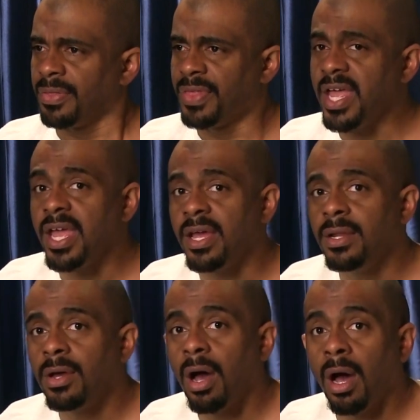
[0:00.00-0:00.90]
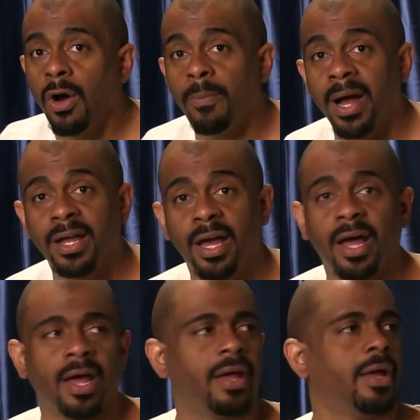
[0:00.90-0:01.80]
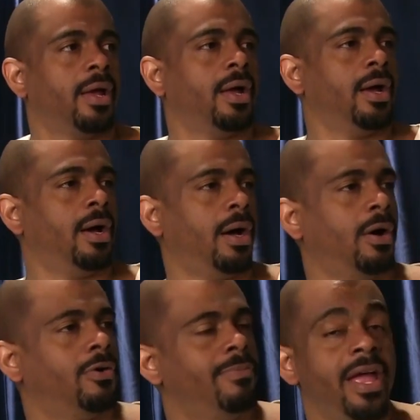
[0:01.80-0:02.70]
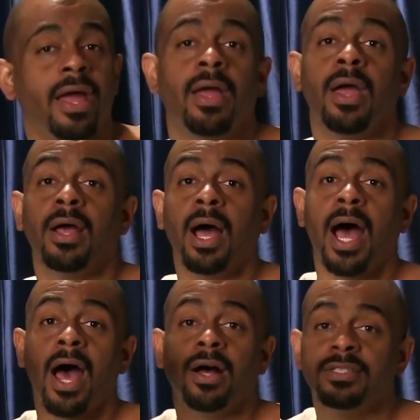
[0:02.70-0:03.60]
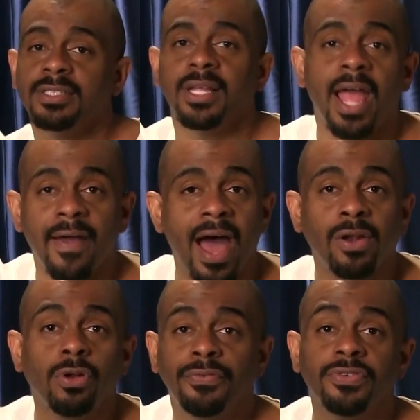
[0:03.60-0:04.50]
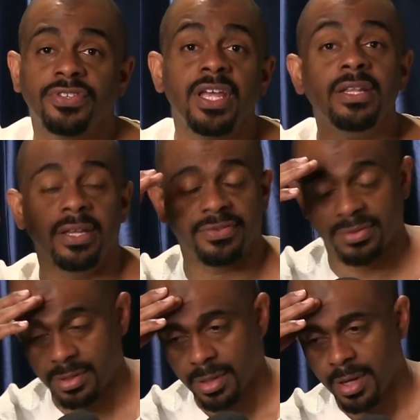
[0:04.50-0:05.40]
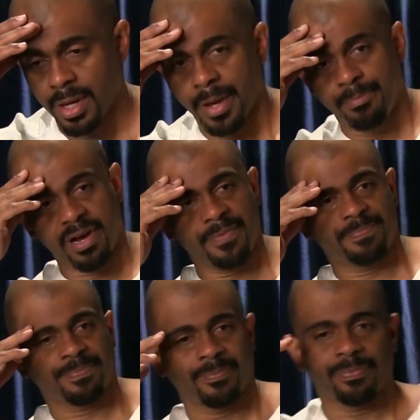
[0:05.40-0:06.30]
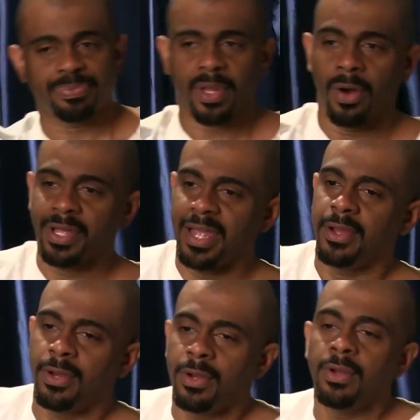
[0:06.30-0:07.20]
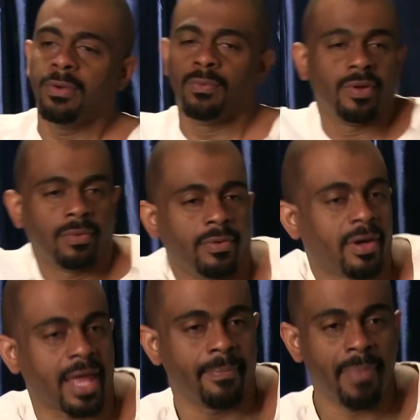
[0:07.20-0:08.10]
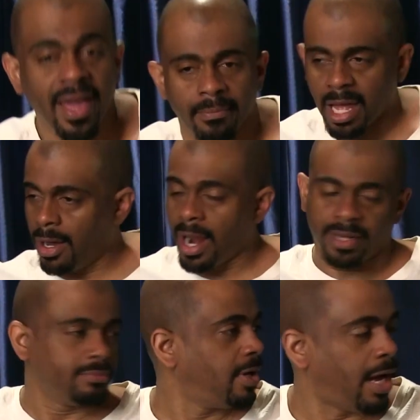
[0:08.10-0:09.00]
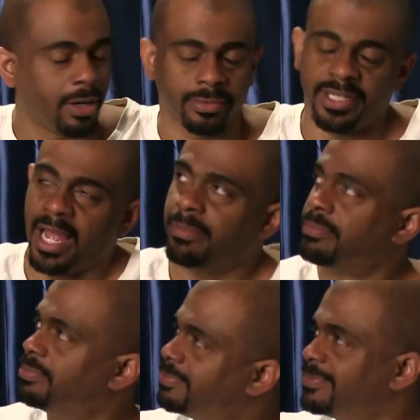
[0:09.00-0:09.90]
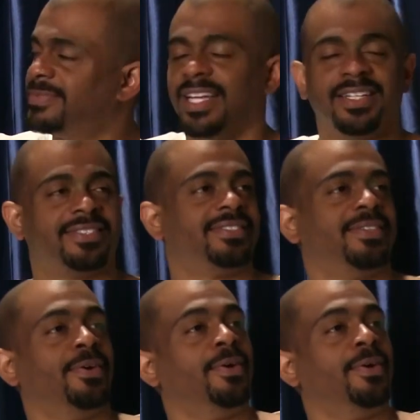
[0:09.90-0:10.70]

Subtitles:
Then, oh my God, oh man, I don't know if you've seen this, but okay, all right, oh damn, this